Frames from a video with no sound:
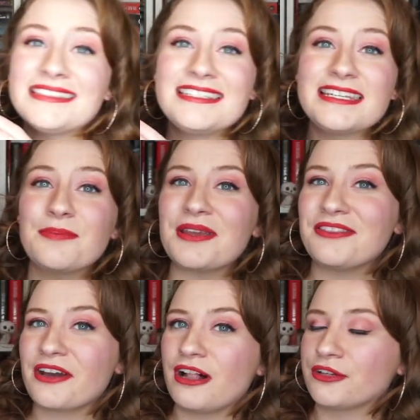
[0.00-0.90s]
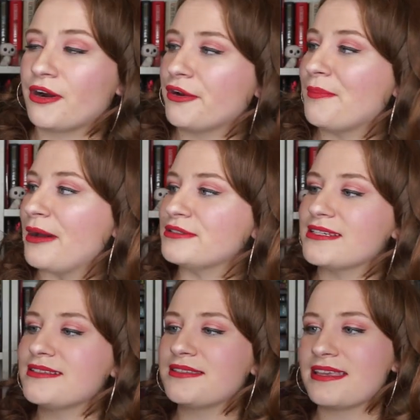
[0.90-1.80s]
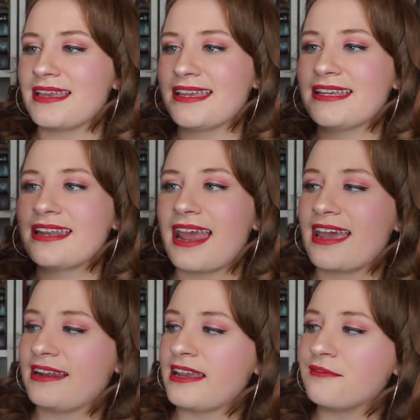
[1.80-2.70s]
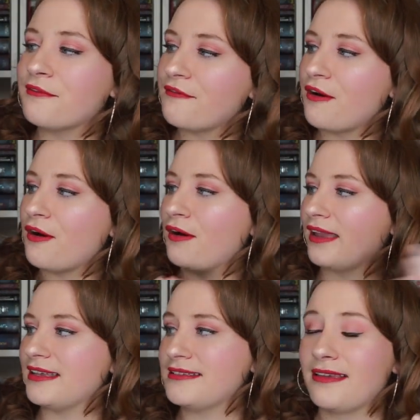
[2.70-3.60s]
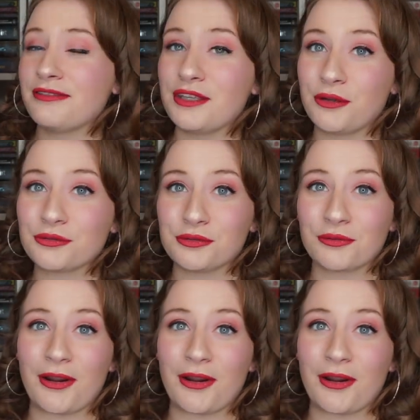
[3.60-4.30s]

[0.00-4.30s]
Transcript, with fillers: Deep in the Colorado mountains, the inn at Havenfall is the neutral